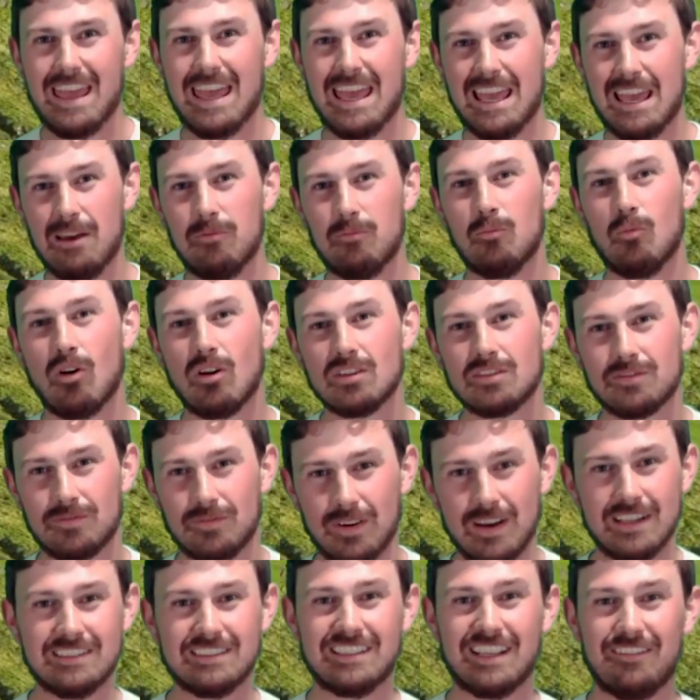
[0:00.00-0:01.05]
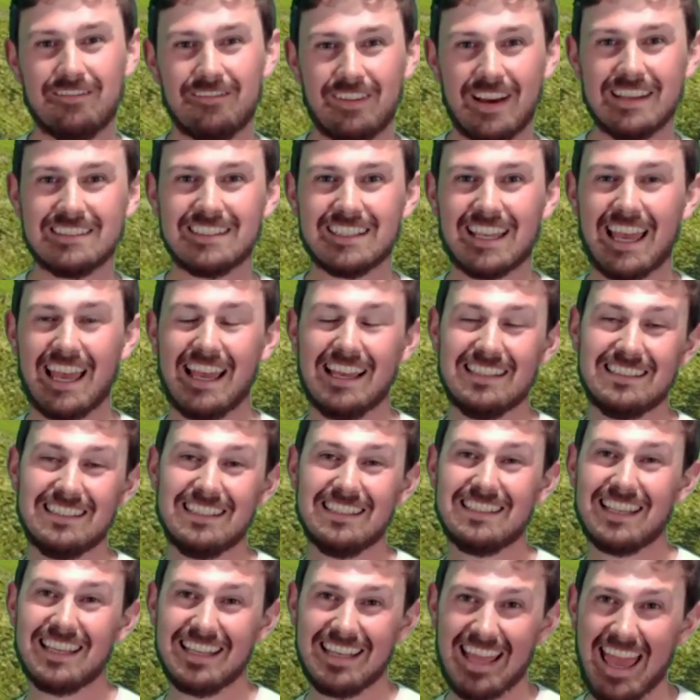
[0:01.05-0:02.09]
It was first
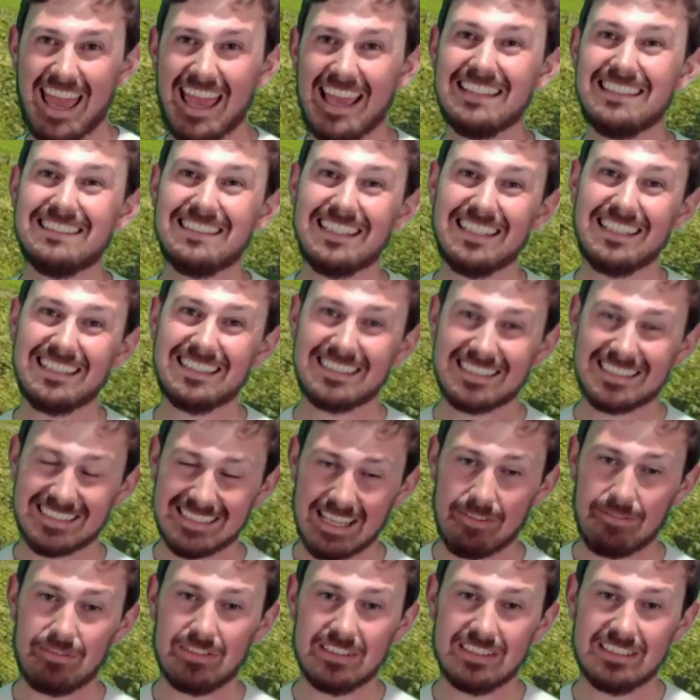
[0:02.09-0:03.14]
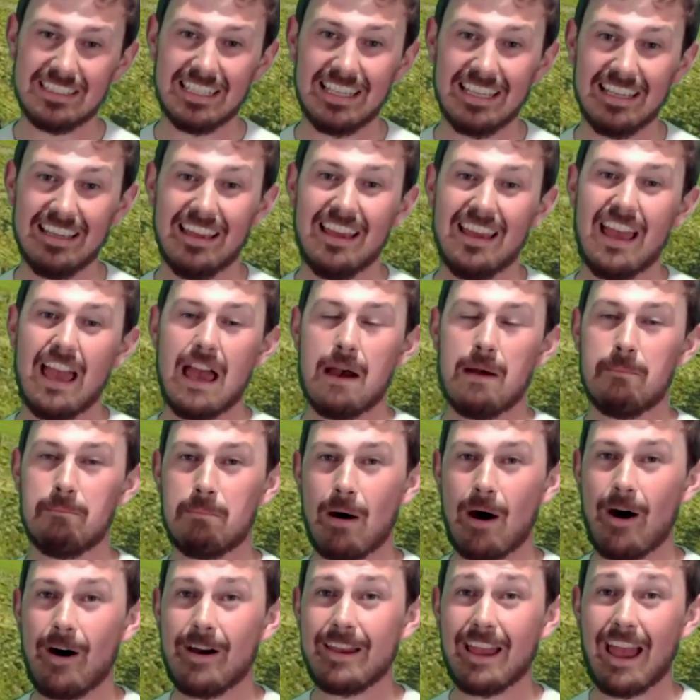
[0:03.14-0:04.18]
investigated in 1870
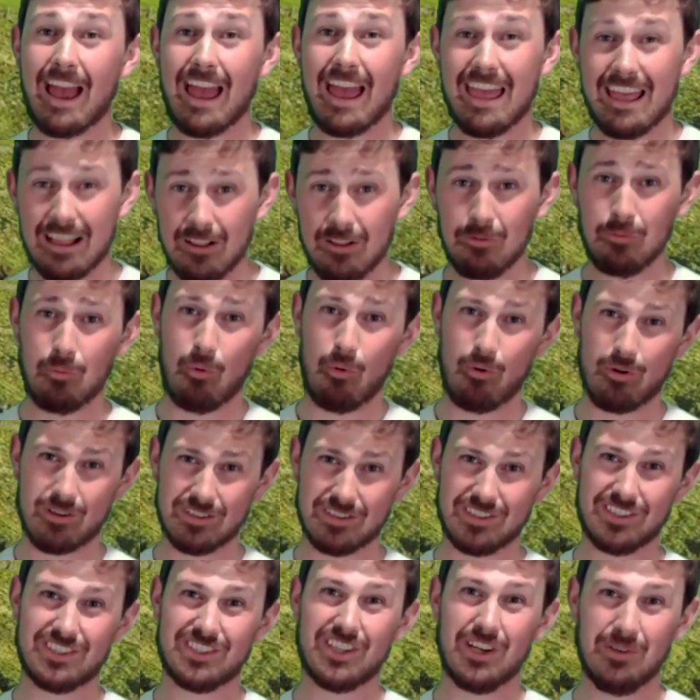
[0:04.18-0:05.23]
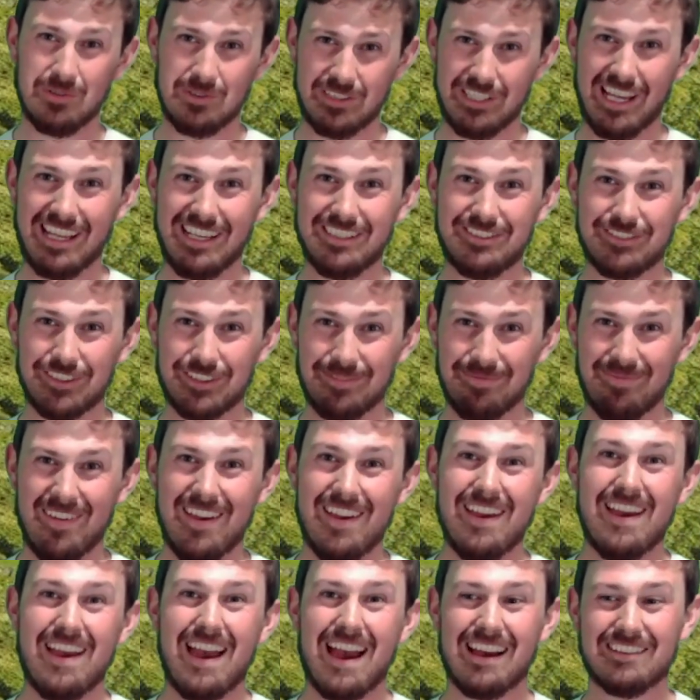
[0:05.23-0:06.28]
by a hillwalkers association.
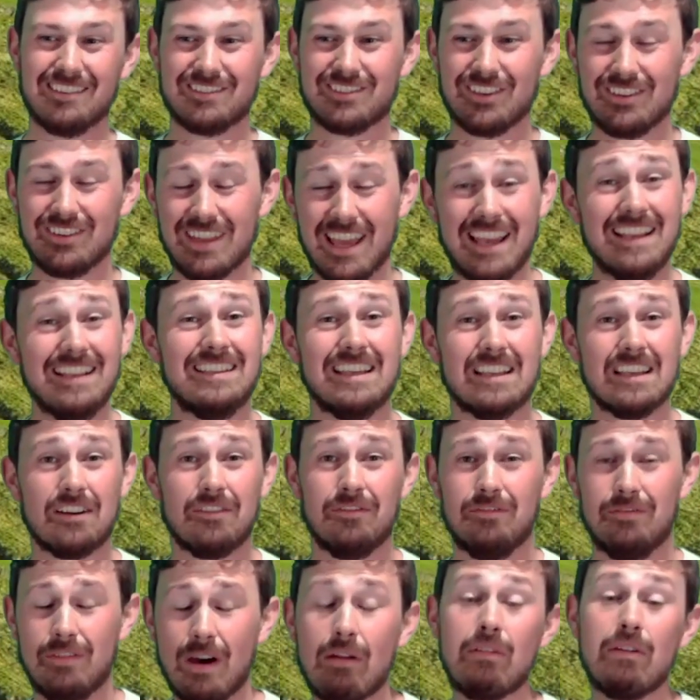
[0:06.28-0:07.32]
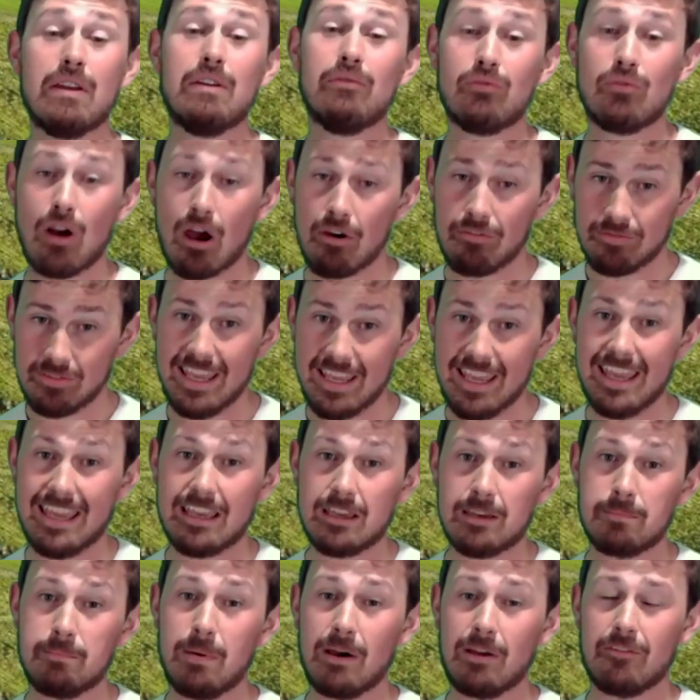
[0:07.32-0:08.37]
And so they did a very rough
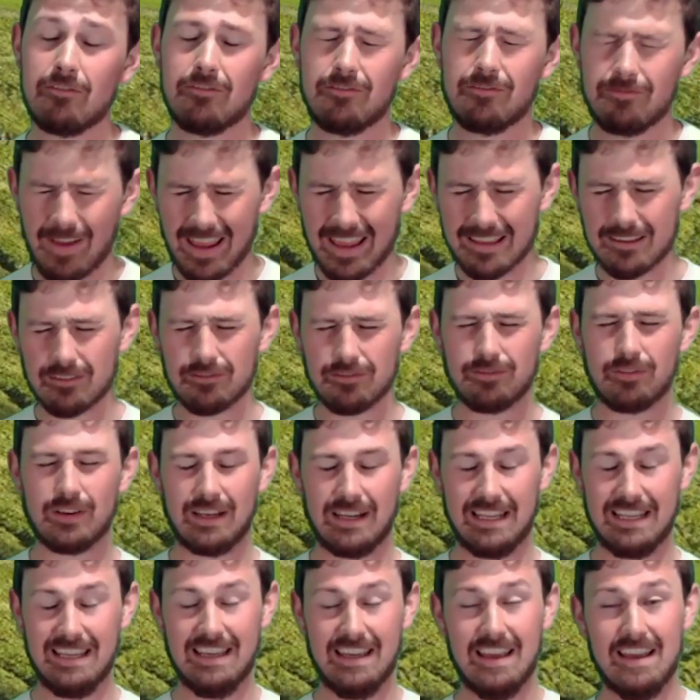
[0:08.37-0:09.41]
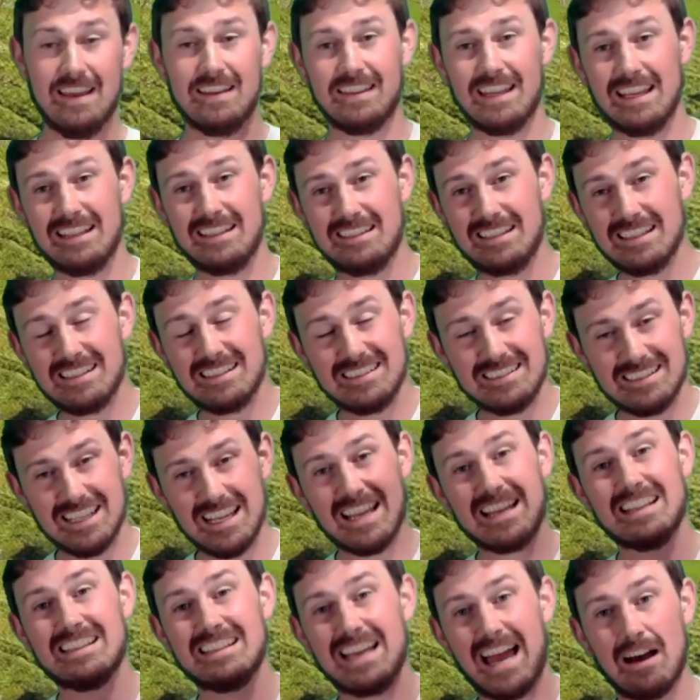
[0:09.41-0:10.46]
dig, but thankfully they didn't
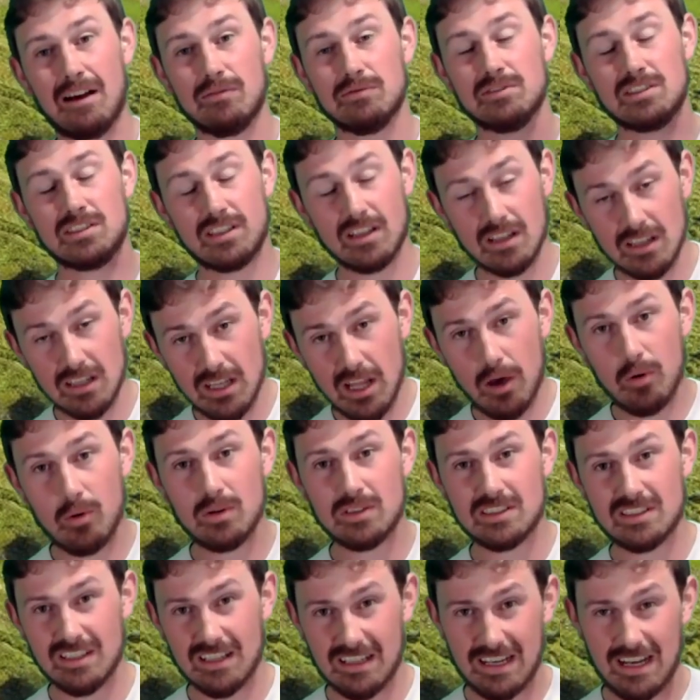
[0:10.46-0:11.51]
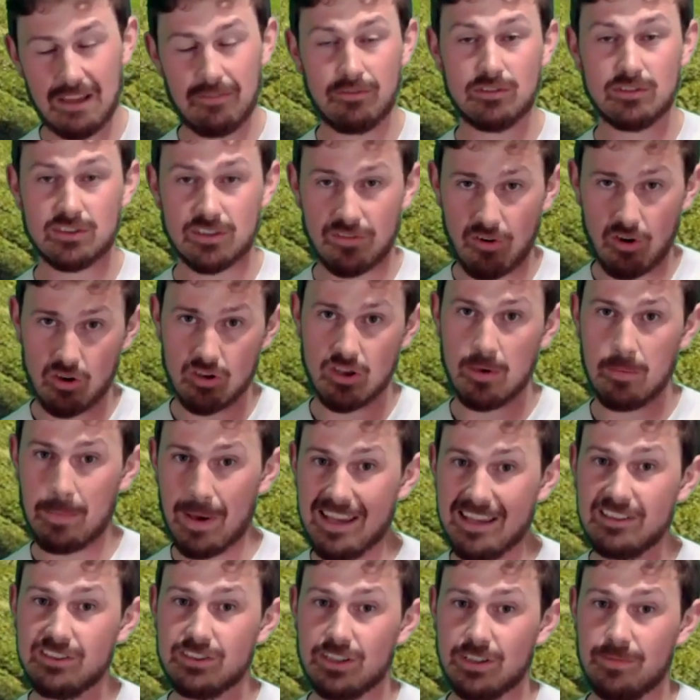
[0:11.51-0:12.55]
dig down to the lowest levels of
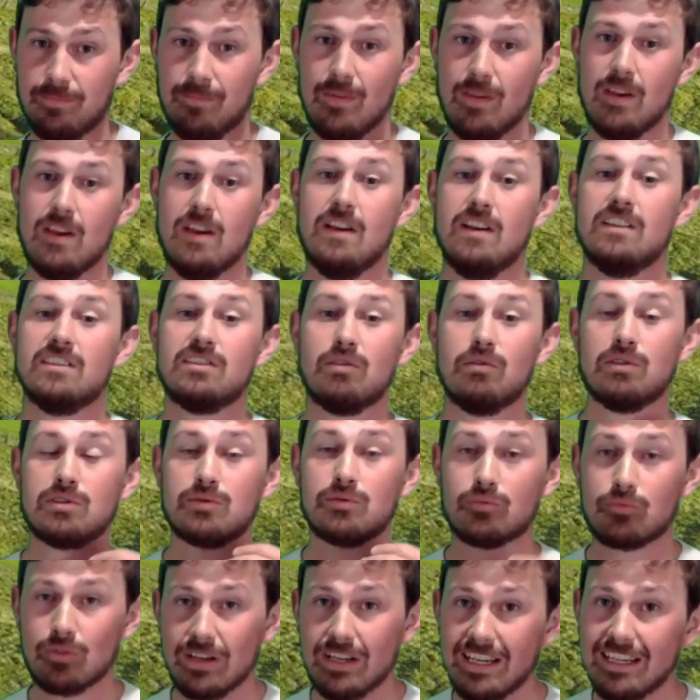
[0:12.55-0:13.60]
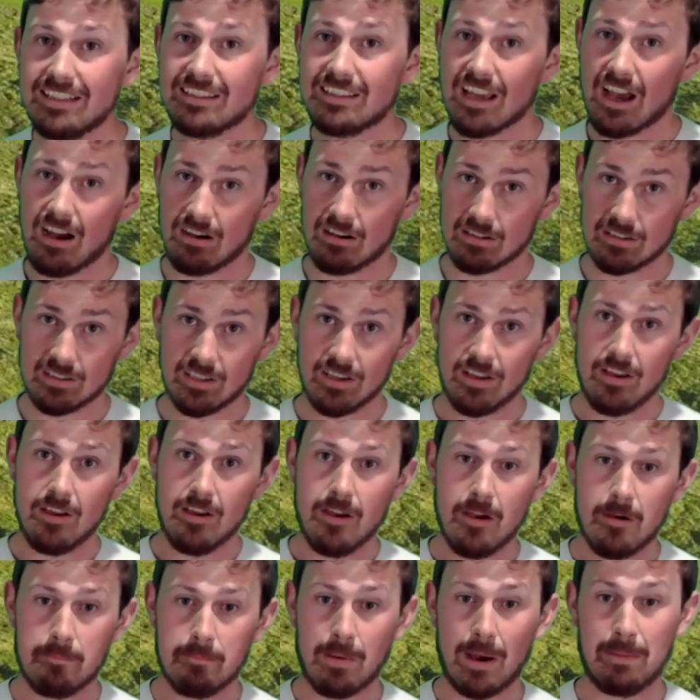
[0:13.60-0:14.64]
occupation. So it was redug
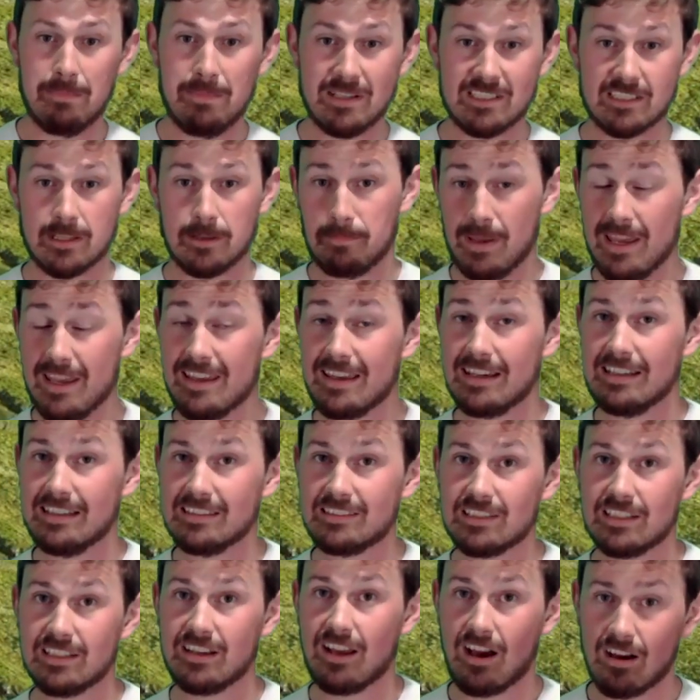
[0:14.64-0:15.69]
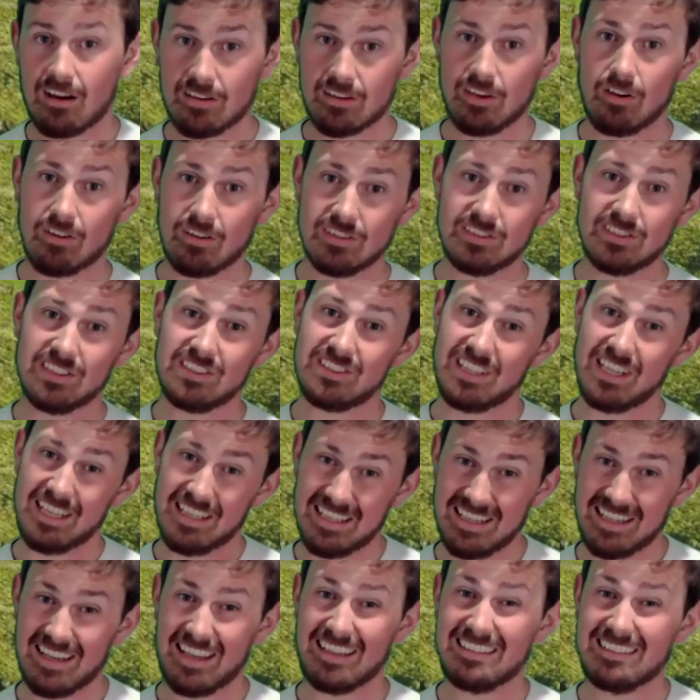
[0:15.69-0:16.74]
by Mr. Piggott, an archaeologist, in
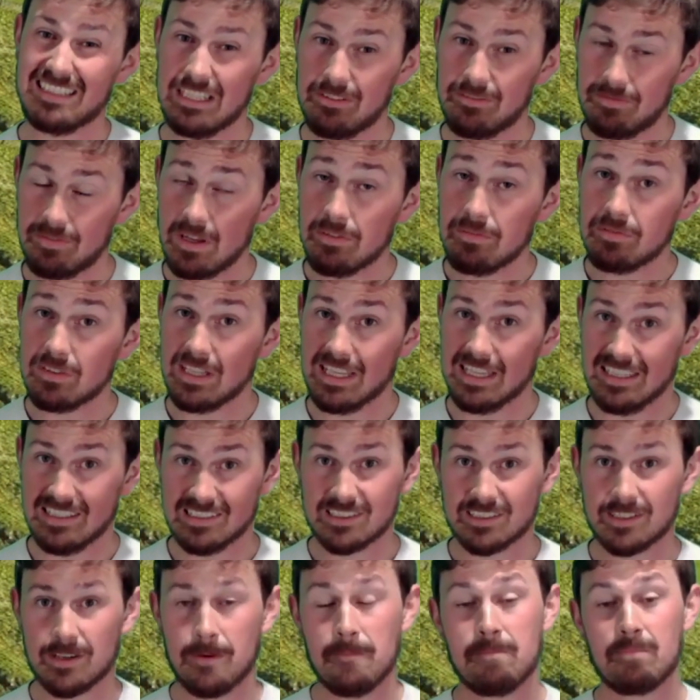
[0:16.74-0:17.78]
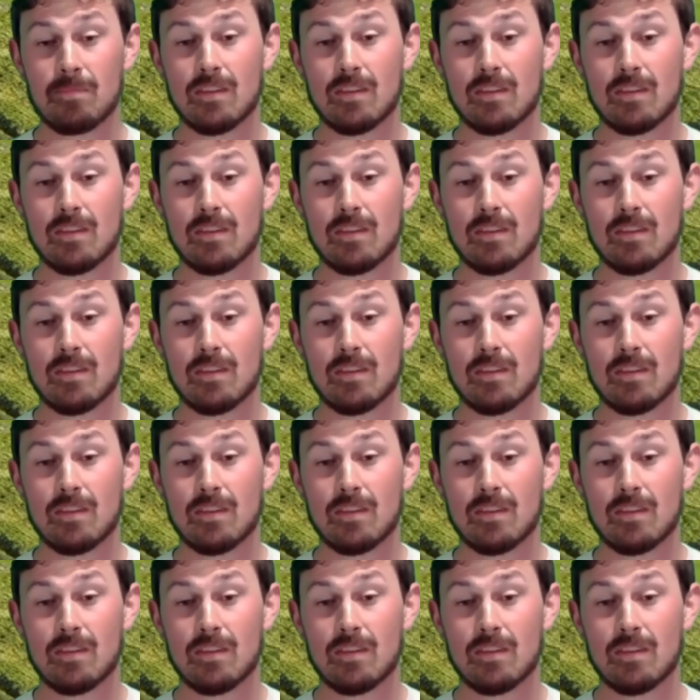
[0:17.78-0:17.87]
the 1950s.